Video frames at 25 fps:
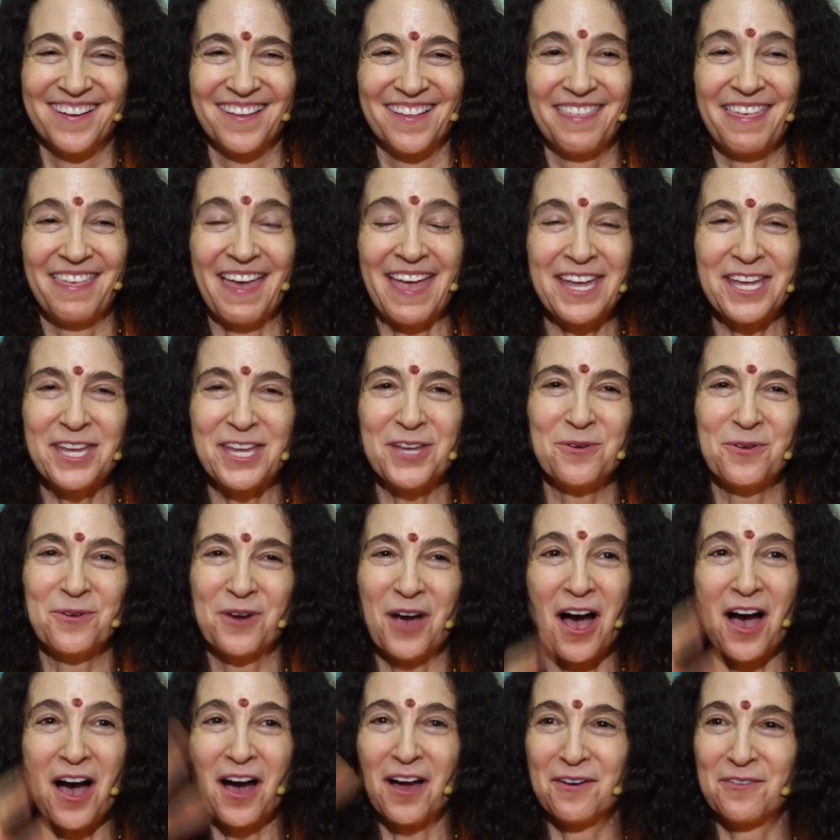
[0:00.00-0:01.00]
thank you,
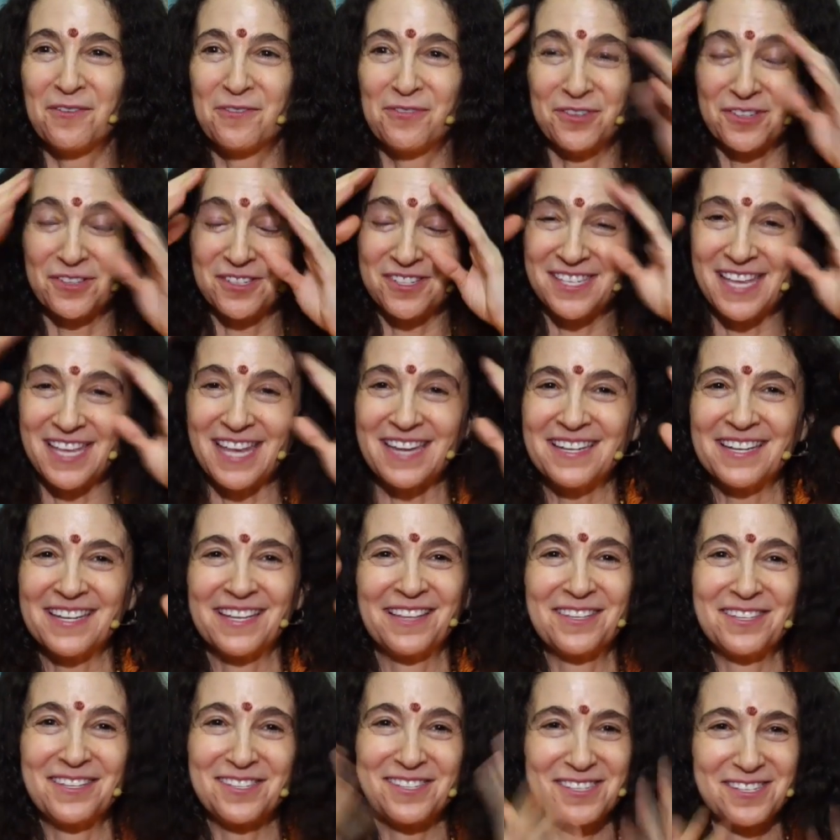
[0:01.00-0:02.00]
God, for
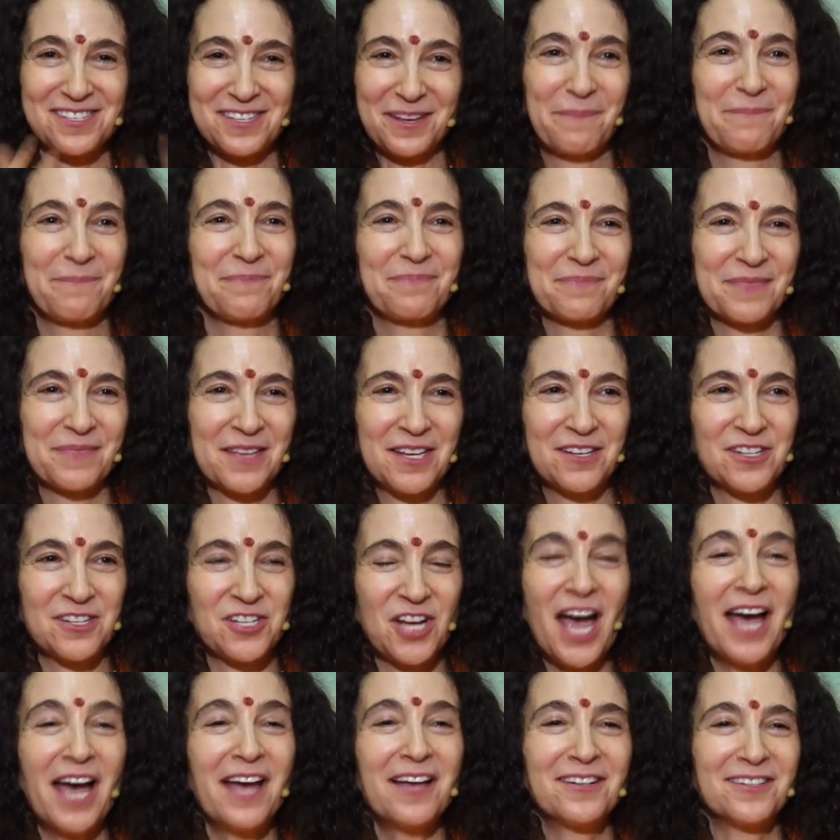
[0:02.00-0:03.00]
sending this
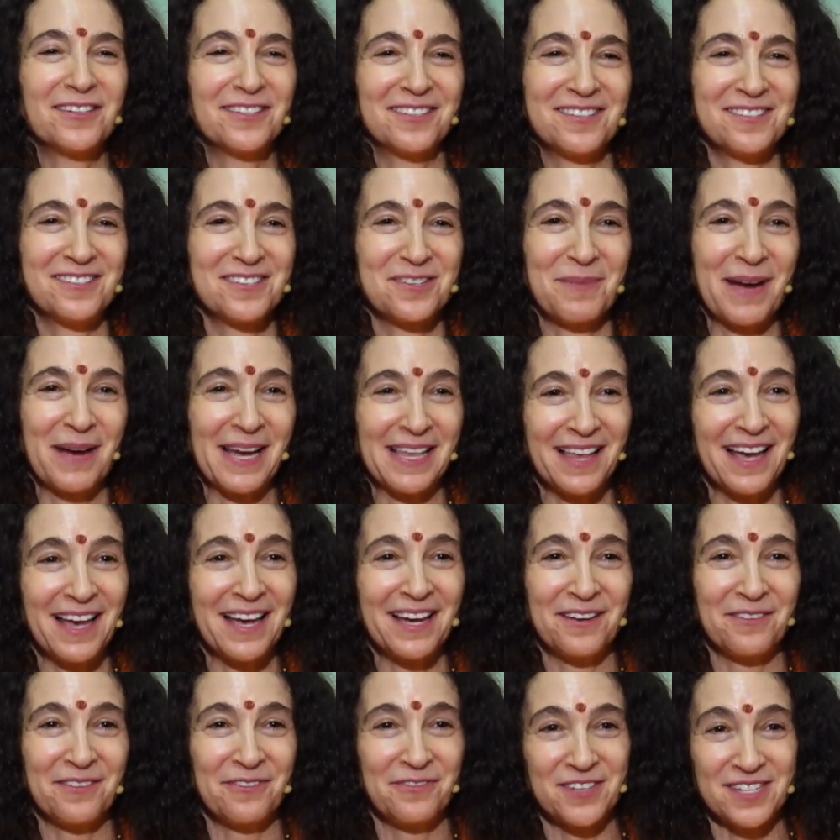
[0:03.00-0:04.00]
child into my
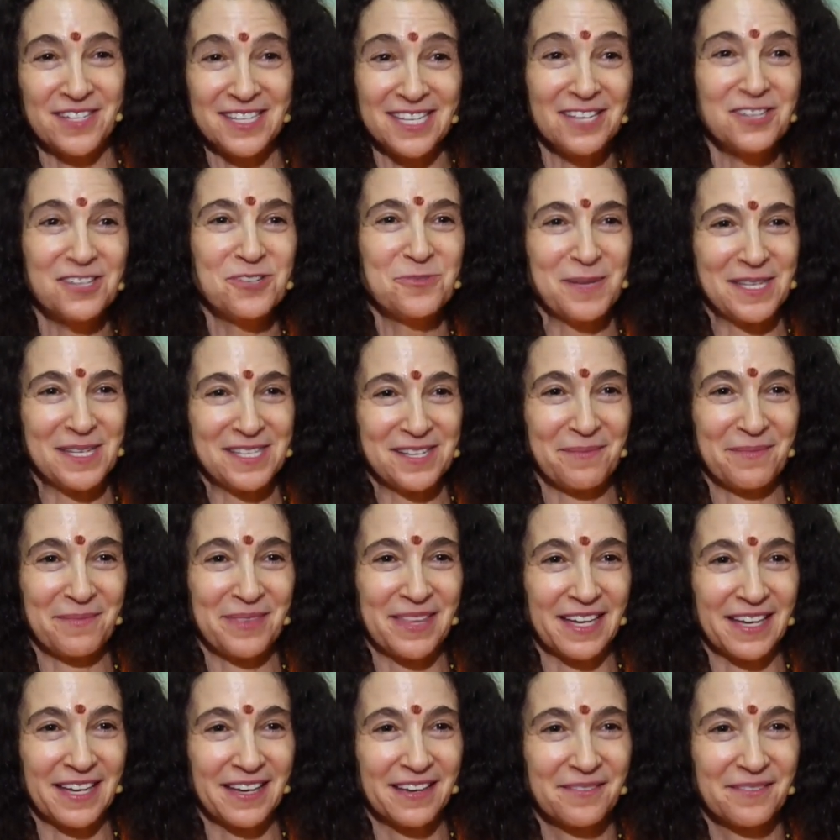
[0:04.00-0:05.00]
life to teach me
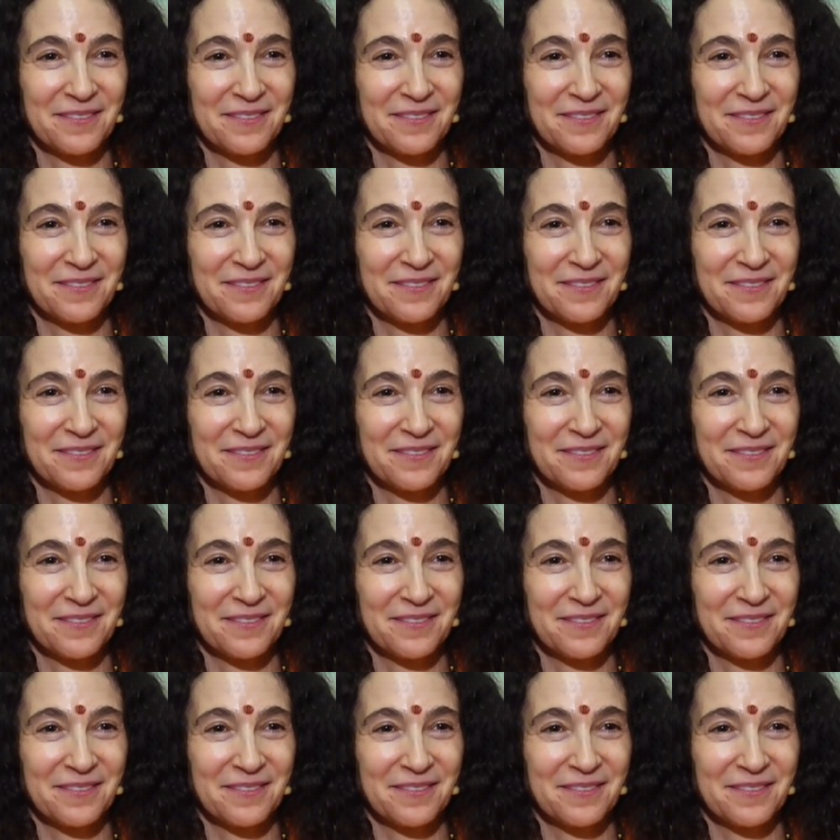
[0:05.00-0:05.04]
something.